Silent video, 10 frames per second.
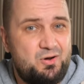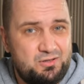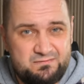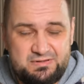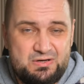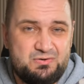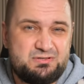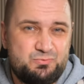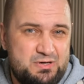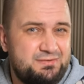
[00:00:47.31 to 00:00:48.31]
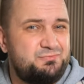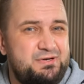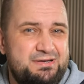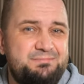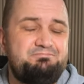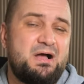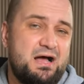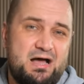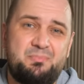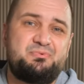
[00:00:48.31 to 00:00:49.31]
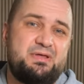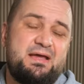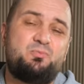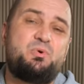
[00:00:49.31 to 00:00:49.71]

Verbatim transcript: all of those weren't really up there